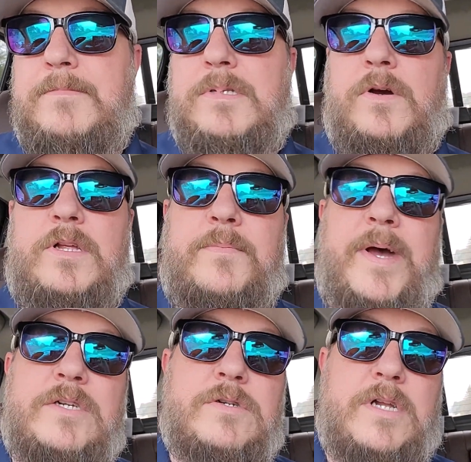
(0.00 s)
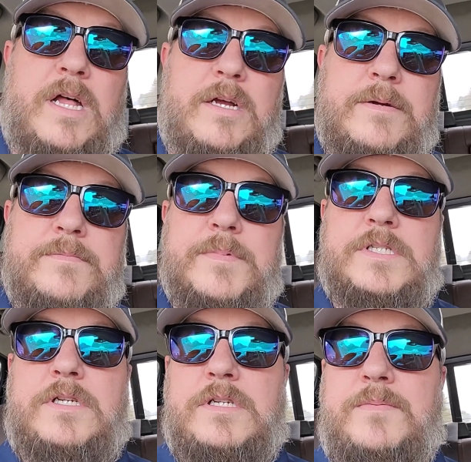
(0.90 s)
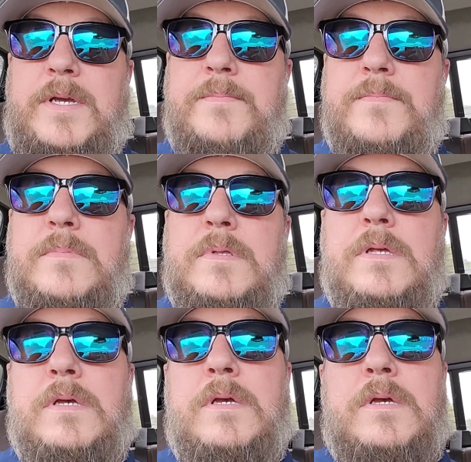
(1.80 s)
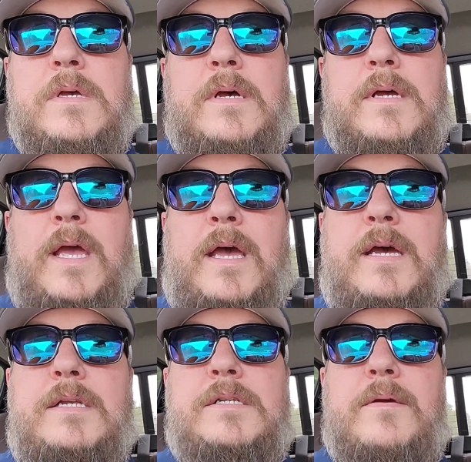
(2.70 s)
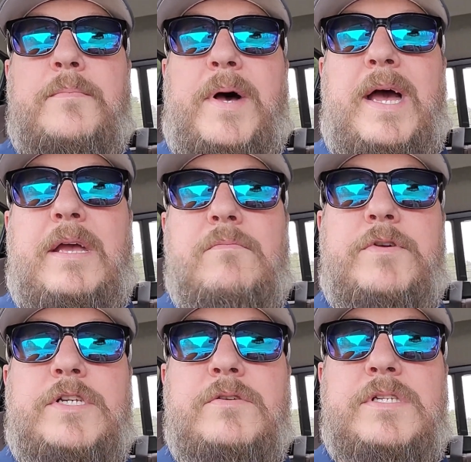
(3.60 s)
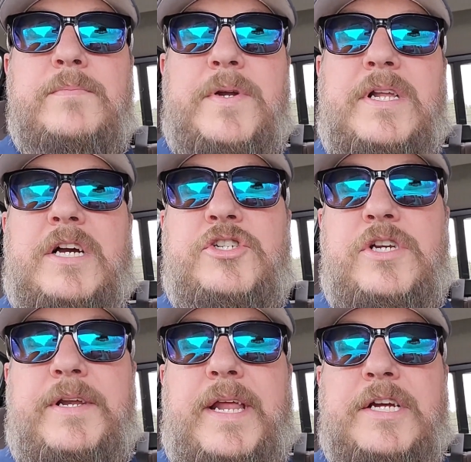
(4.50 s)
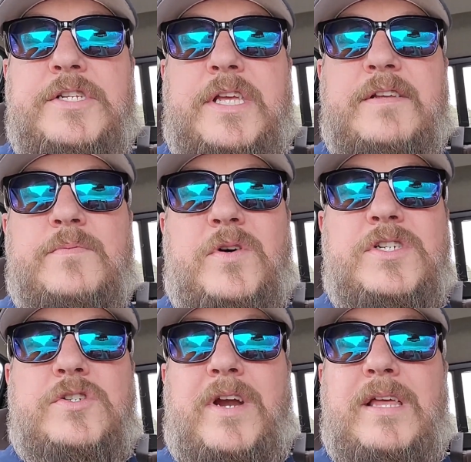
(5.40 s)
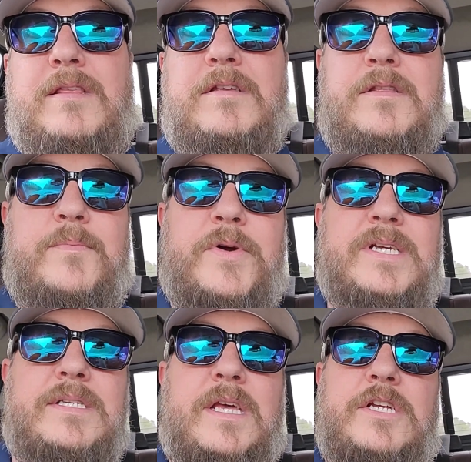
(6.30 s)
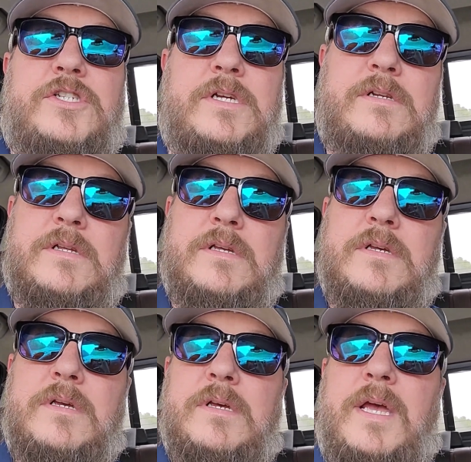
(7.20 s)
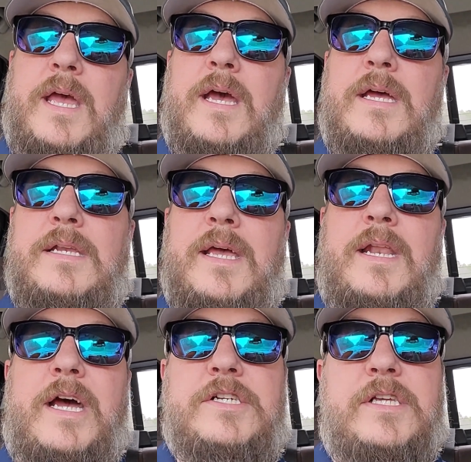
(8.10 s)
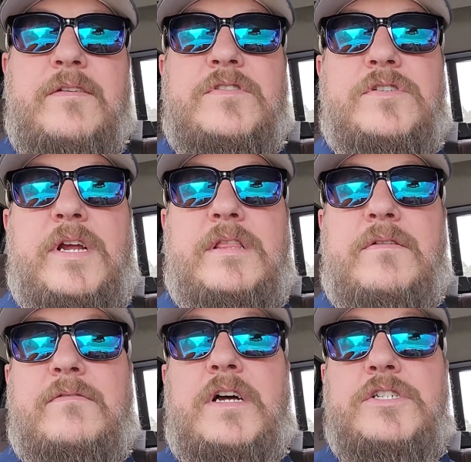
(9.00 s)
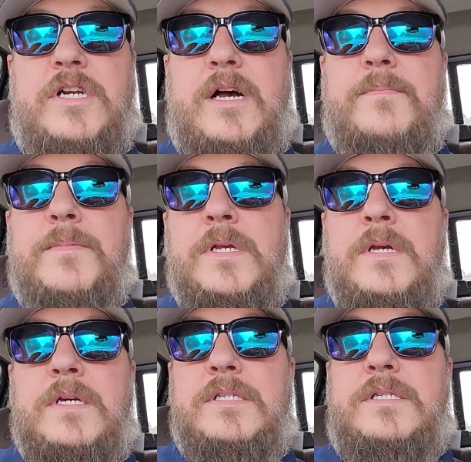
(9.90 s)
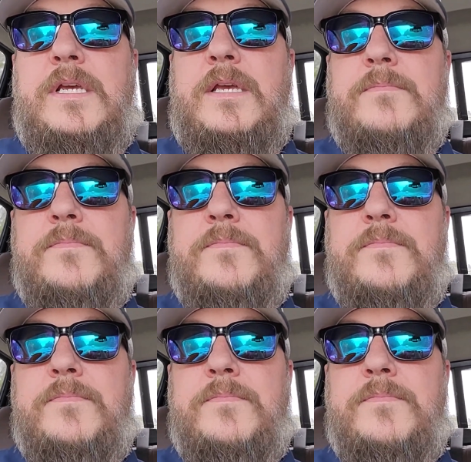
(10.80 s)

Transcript: Or the petrodollar, excuse me. And by reducing production, it actually gives more strength to the BRICS nation, and it actually gives strength to Russia. See,